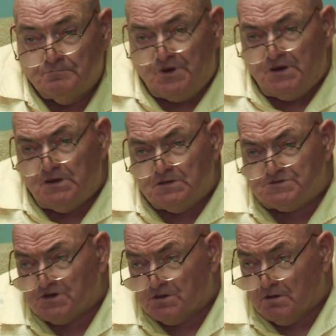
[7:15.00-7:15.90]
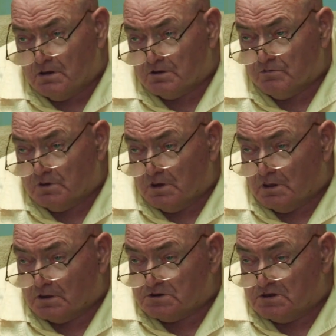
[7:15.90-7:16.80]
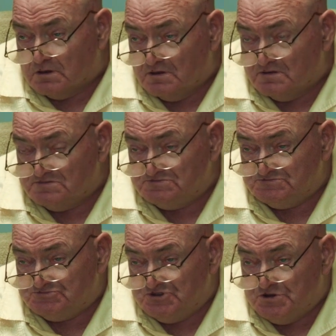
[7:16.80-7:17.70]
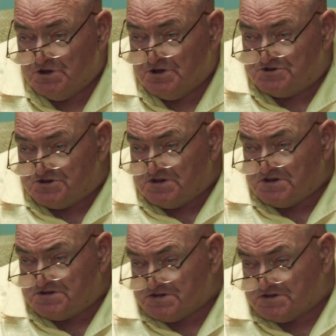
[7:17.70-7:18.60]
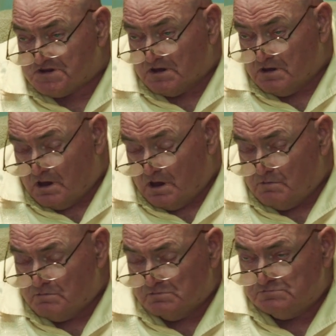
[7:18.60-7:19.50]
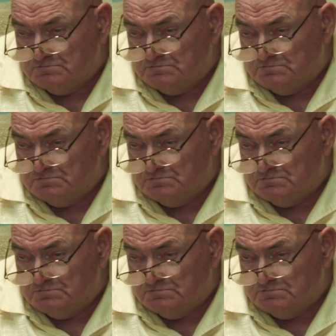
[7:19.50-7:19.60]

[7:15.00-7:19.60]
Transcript: But it is a God reality. Jesus came